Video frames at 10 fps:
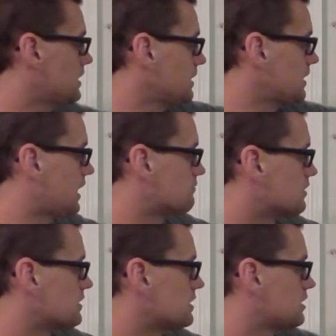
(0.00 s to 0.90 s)
can't
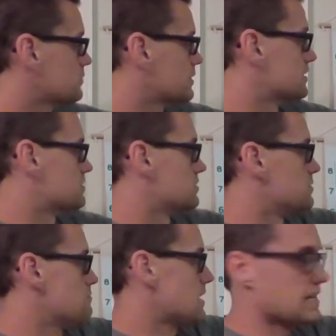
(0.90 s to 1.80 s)
run here because there's a
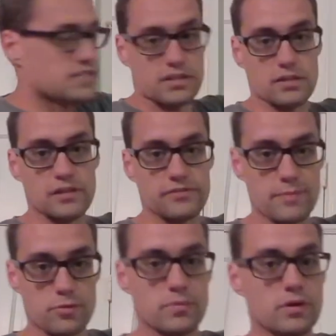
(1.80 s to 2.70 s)
mate if I
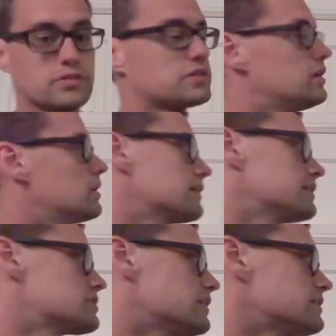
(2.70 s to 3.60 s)
promote on h8.